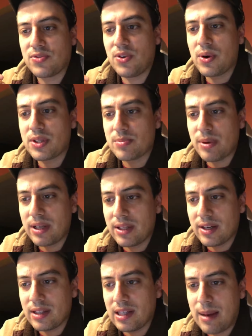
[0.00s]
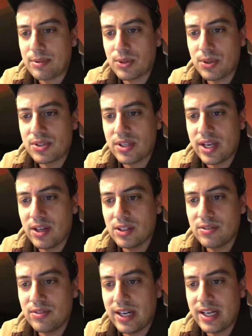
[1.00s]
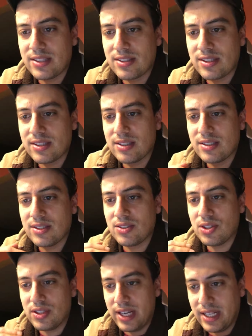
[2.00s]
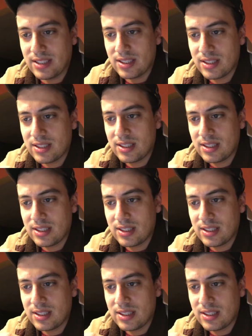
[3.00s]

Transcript: focused mainly on laboratory scale devices to date.